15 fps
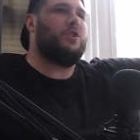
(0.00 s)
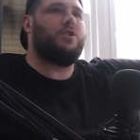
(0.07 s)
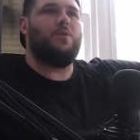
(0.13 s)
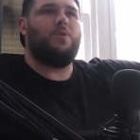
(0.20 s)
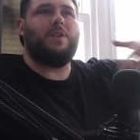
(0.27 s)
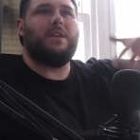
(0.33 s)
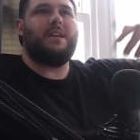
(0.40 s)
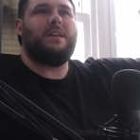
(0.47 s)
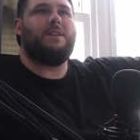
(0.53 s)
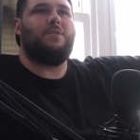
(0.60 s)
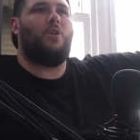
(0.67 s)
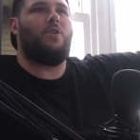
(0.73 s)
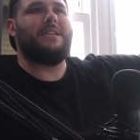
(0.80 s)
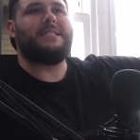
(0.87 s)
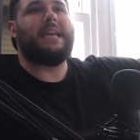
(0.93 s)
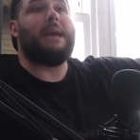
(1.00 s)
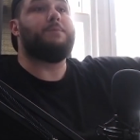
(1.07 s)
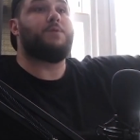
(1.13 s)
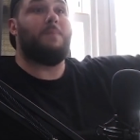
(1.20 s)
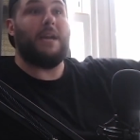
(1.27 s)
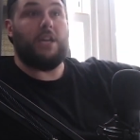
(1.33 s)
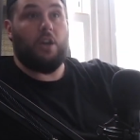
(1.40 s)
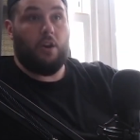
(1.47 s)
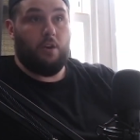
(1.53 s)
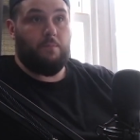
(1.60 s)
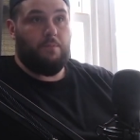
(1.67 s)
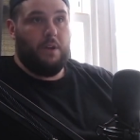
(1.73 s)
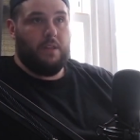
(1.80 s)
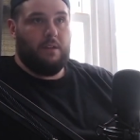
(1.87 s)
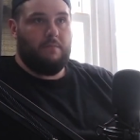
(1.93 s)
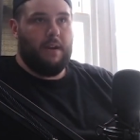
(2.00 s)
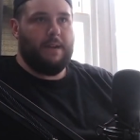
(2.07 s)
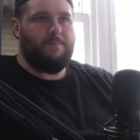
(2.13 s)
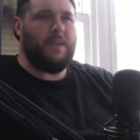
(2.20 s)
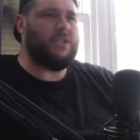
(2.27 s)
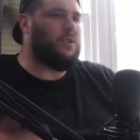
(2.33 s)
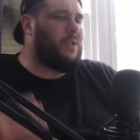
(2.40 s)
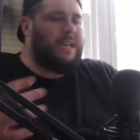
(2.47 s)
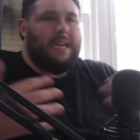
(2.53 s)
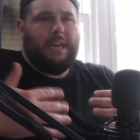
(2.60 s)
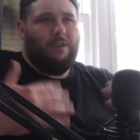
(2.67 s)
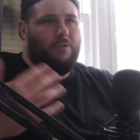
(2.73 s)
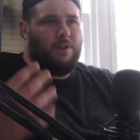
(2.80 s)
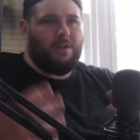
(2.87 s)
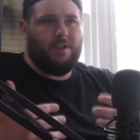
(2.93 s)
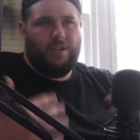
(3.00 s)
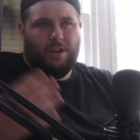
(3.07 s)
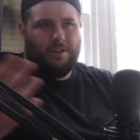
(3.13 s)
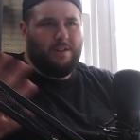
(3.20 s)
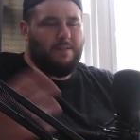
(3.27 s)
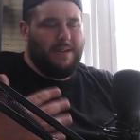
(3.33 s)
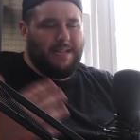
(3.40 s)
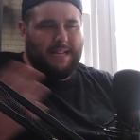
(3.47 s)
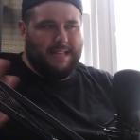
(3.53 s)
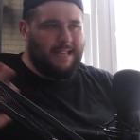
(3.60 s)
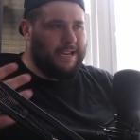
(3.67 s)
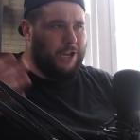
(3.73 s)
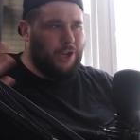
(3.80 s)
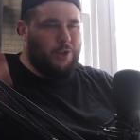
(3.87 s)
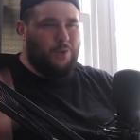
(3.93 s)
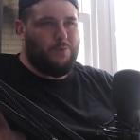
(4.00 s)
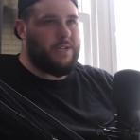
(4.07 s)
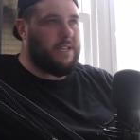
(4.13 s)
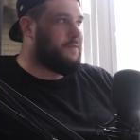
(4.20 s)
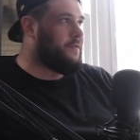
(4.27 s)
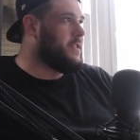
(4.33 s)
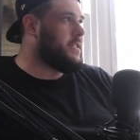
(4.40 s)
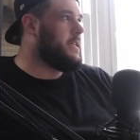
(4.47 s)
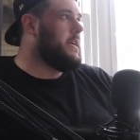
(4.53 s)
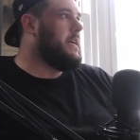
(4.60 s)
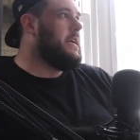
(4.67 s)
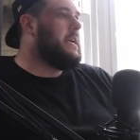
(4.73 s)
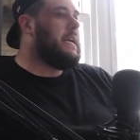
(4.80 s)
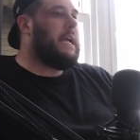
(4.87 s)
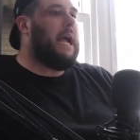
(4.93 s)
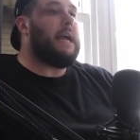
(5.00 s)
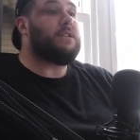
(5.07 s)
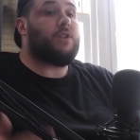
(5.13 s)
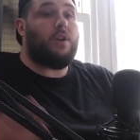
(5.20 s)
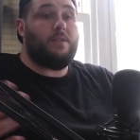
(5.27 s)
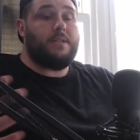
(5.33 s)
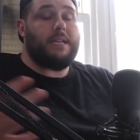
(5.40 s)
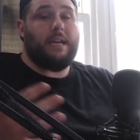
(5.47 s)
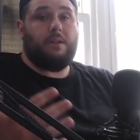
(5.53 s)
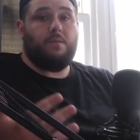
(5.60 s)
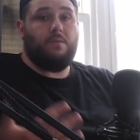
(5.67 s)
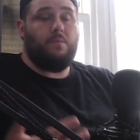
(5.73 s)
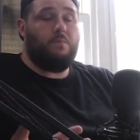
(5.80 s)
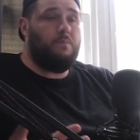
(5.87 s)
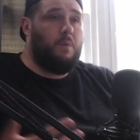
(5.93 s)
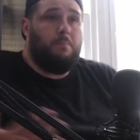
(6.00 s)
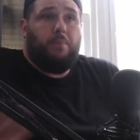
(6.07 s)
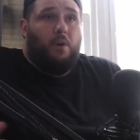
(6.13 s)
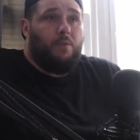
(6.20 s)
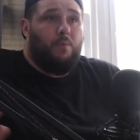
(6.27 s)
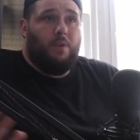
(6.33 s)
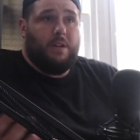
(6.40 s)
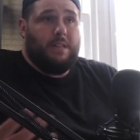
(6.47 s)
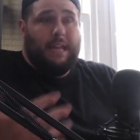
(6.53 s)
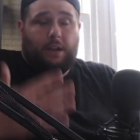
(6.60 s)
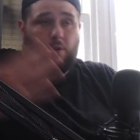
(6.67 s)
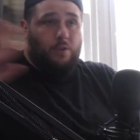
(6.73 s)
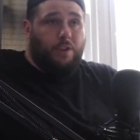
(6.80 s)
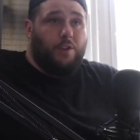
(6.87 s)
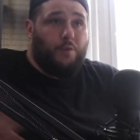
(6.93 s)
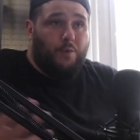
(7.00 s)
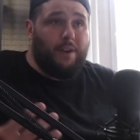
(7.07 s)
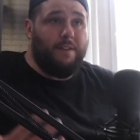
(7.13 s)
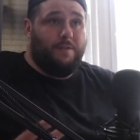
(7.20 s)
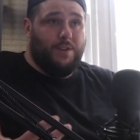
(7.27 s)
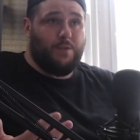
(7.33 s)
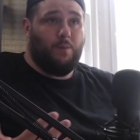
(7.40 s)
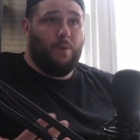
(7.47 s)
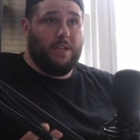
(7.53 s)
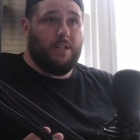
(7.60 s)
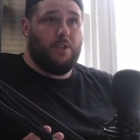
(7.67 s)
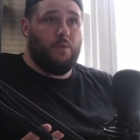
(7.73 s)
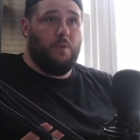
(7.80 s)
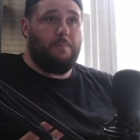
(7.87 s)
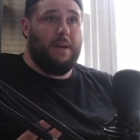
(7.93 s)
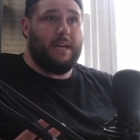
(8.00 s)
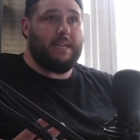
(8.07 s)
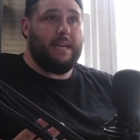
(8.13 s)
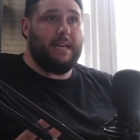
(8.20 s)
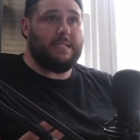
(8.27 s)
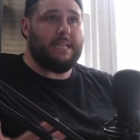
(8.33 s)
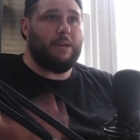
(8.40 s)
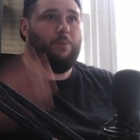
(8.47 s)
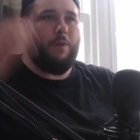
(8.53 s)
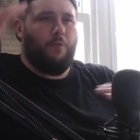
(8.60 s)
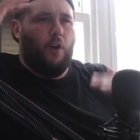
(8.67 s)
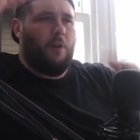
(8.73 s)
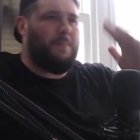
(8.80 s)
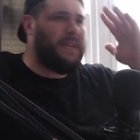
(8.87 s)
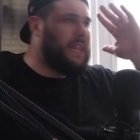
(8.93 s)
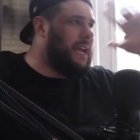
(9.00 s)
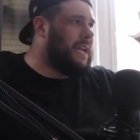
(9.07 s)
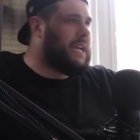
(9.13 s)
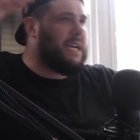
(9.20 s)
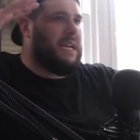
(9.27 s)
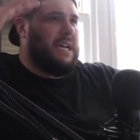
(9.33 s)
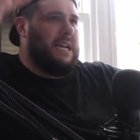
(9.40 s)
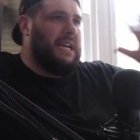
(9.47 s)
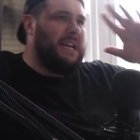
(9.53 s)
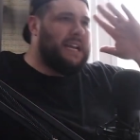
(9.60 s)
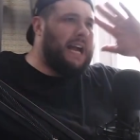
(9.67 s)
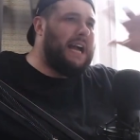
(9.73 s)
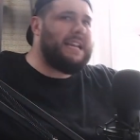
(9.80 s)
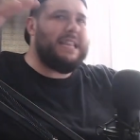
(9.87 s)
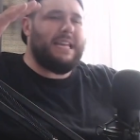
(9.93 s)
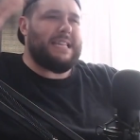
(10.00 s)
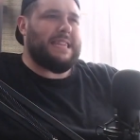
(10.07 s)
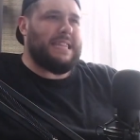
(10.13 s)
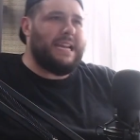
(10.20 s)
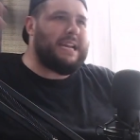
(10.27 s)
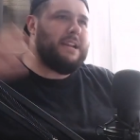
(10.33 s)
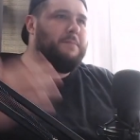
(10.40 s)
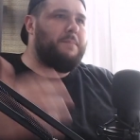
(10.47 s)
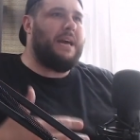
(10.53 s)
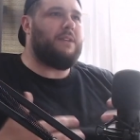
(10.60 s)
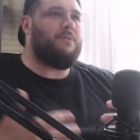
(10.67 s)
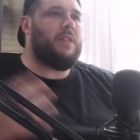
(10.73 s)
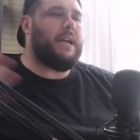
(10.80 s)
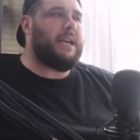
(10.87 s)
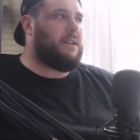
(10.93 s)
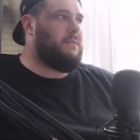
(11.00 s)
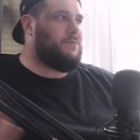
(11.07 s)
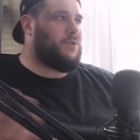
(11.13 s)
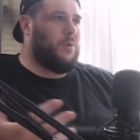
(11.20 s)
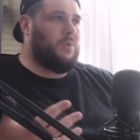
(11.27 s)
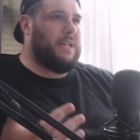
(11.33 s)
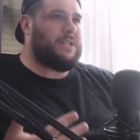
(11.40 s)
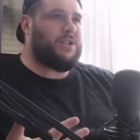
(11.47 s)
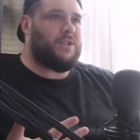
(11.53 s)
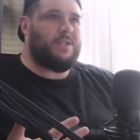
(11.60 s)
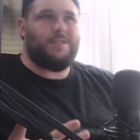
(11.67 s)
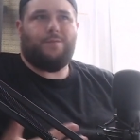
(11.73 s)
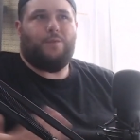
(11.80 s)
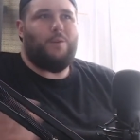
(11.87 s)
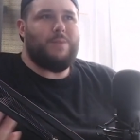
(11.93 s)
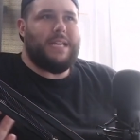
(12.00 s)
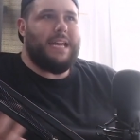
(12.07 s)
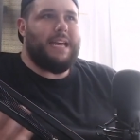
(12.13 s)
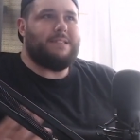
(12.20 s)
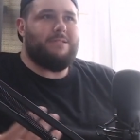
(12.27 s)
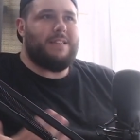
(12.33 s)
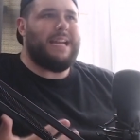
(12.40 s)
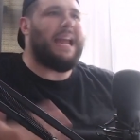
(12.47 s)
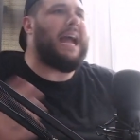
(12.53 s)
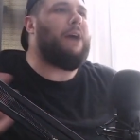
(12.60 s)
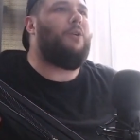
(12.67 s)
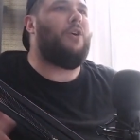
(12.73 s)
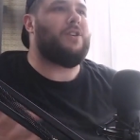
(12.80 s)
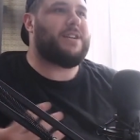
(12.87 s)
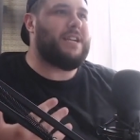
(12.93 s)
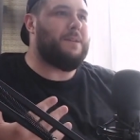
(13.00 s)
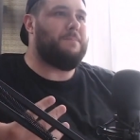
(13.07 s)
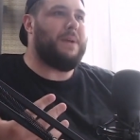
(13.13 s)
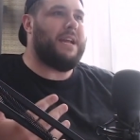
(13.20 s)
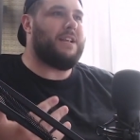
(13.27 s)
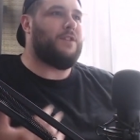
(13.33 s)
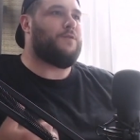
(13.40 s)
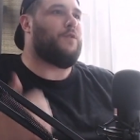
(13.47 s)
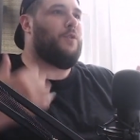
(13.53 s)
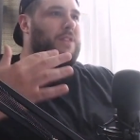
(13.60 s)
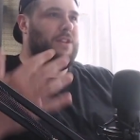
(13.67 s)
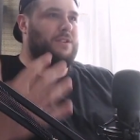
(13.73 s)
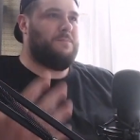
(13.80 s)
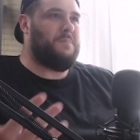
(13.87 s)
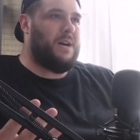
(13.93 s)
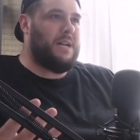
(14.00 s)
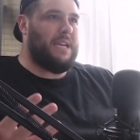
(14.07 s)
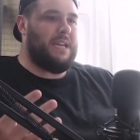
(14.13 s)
of Duty, all these games with my younger brother, right? He's only a year younger than me, not like a huge difference. And turns out we both the three of us wanted to do a podcast. Like, we've all been like, kind of like thinking about it. We're like, so let's just throw it together. Like, how hard could it be to throw a little money?